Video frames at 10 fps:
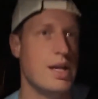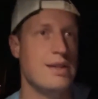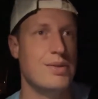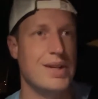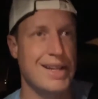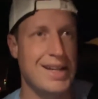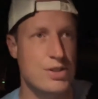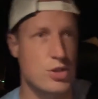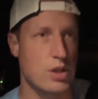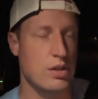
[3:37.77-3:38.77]
You can
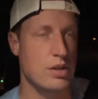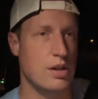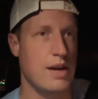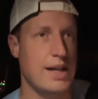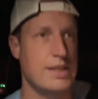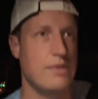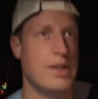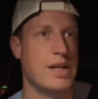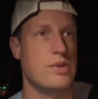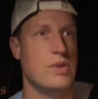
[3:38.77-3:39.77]
get your, your
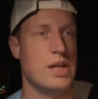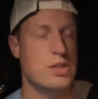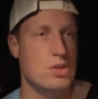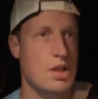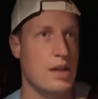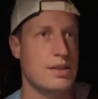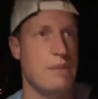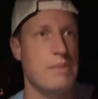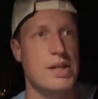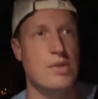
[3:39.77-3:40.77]
activity and you can get your talk
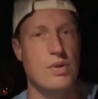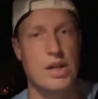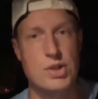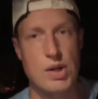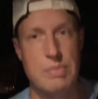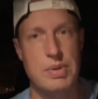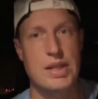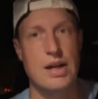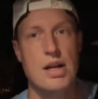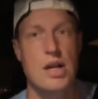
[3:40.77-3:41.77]
time in, you can get your AP
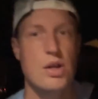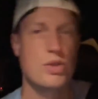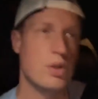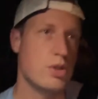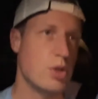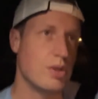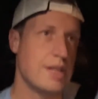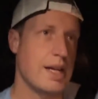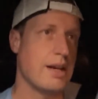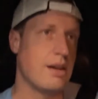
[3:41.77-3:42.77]
there so that you can
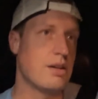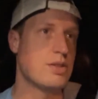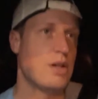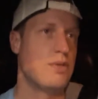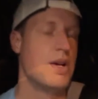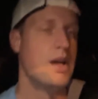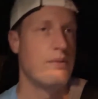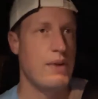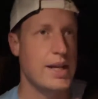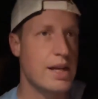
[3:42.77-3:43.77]
take care of yourself
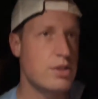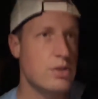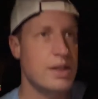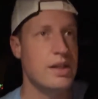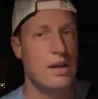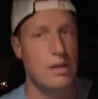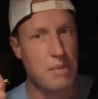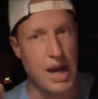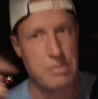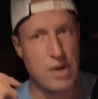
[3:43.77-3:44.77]
financially,
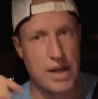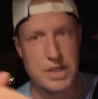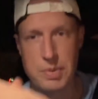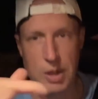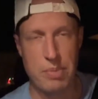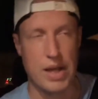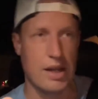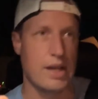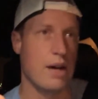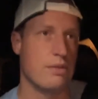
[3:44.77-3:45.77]
mind body spirit
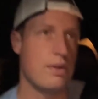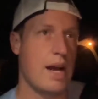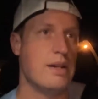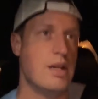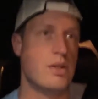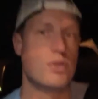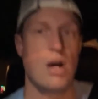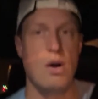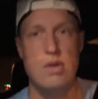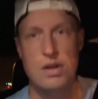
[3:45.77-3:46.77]
bank account right
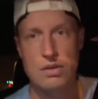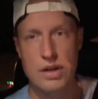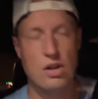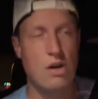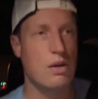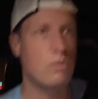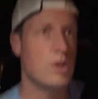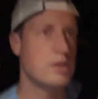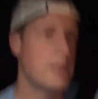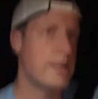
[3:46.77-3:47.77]
so little long
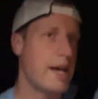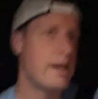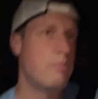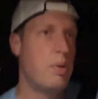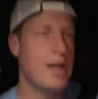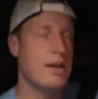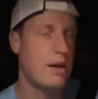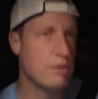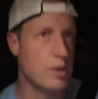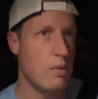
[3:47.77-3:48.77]
one today but i
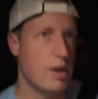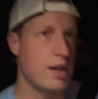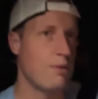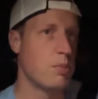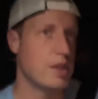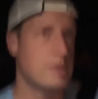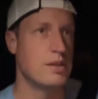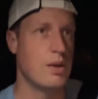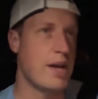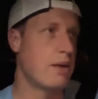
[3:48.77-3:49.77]
really wanted everybody to
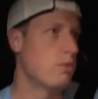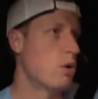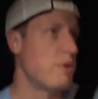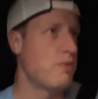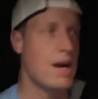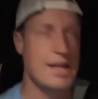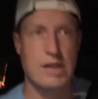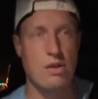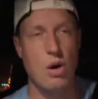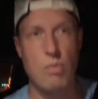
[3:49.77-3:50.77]
know that we'll be fine
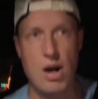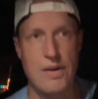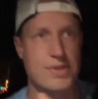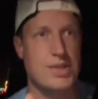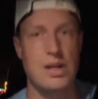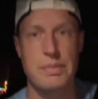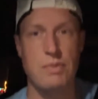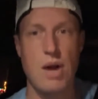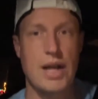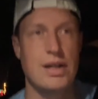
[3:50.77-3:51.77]
here home office going to be
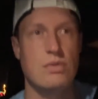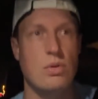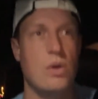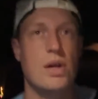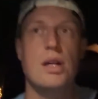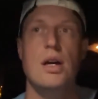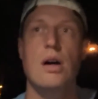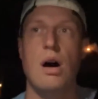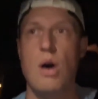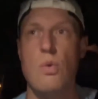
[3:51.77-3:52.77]
rocking and
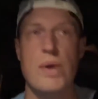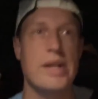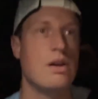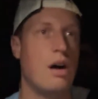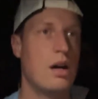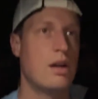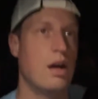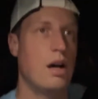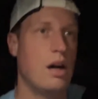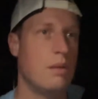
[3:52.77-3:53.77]
rolling all week long
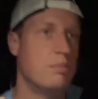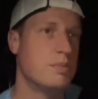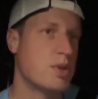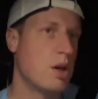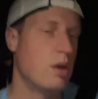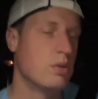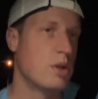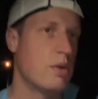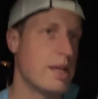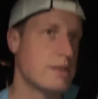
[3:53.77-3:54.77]
um, so
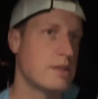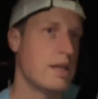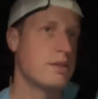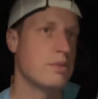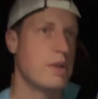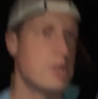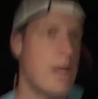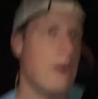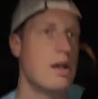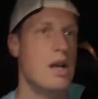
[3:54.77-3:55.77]
don't hesitate to reach
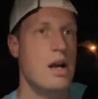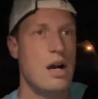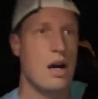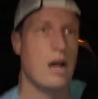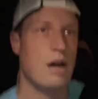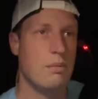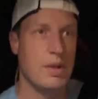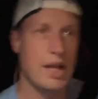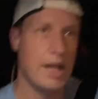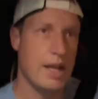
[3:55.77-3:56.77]
out
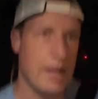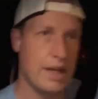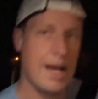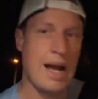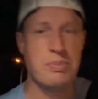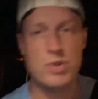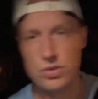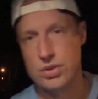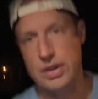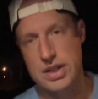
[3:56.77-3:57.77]
um, and
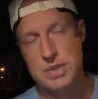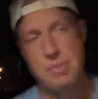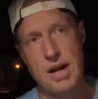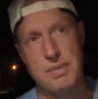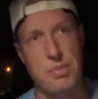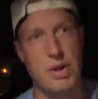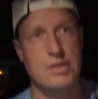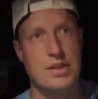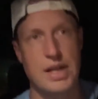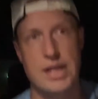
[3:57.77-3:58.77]
absolutely aspire to be better
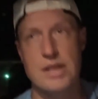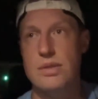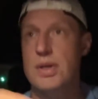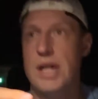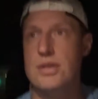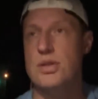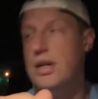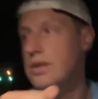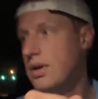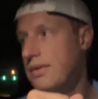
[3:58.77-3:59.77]
today than you were
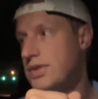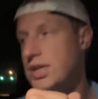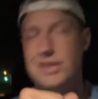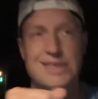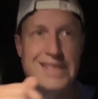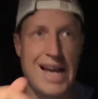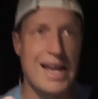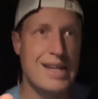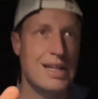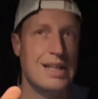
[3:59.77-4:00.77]
yesterday do it every single
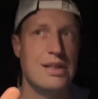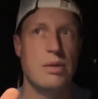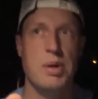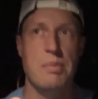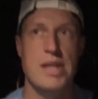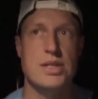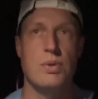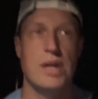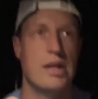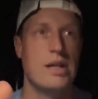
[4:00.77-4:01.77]
day you'll be amazed
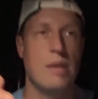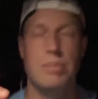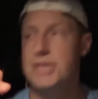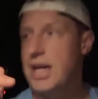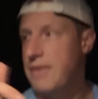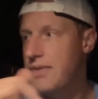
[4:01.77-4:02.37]
where you end up let's have a